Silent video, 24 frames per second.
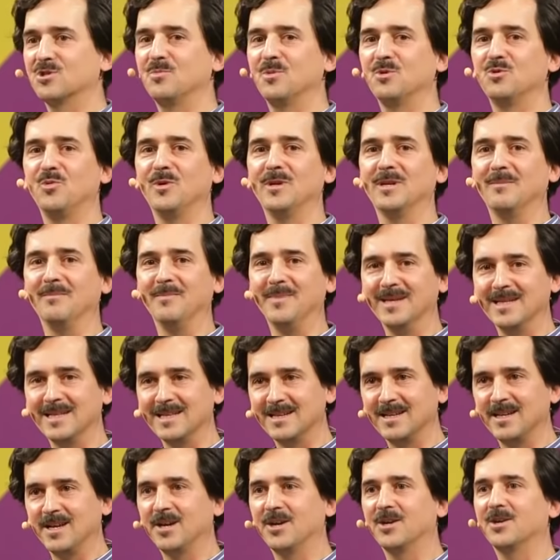between a
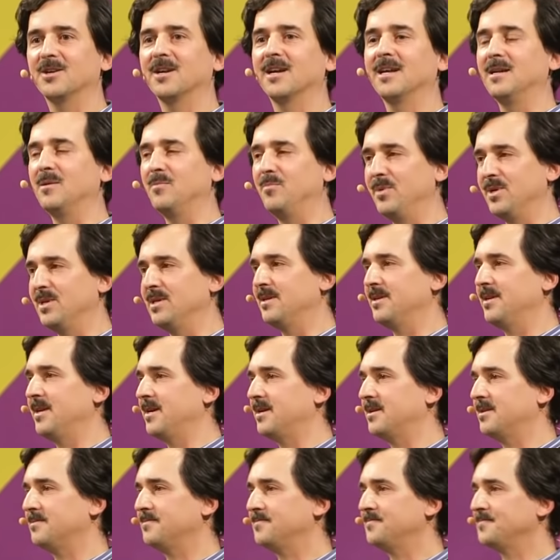millionaire and a
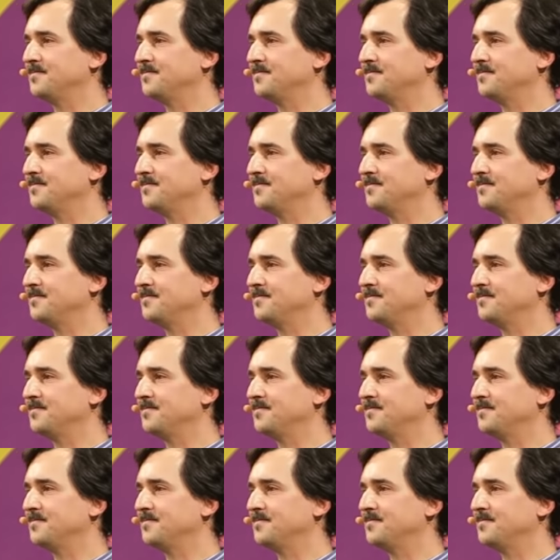billionaire.